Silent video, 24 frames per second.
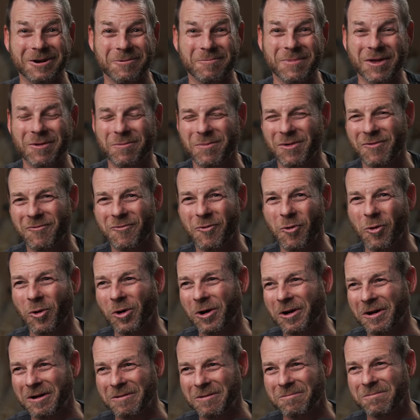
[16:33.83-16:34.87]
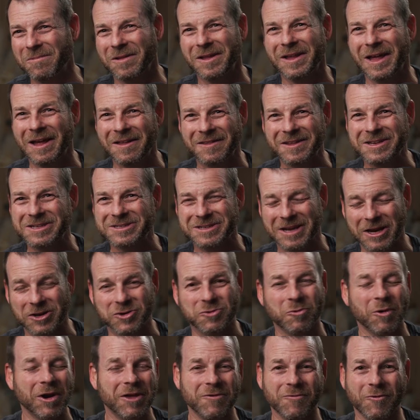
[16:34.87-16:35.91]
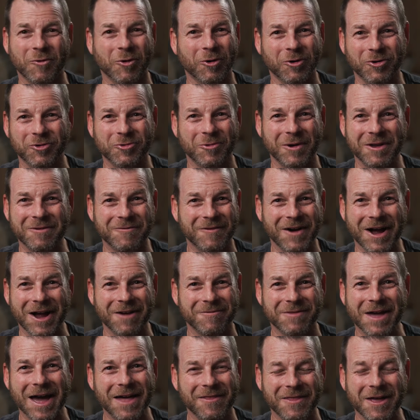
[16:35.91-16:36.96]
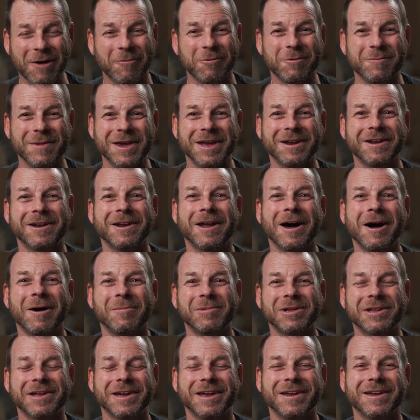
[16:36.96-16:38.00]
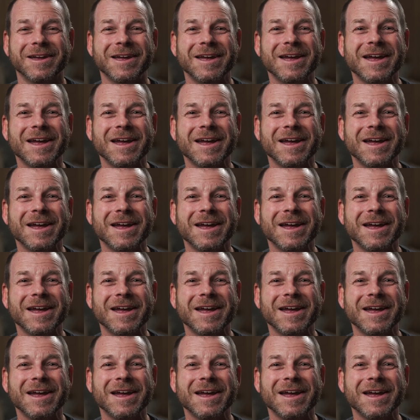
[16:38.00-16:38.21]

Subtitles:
be before at least like 24 or 25. That would be an anomaly.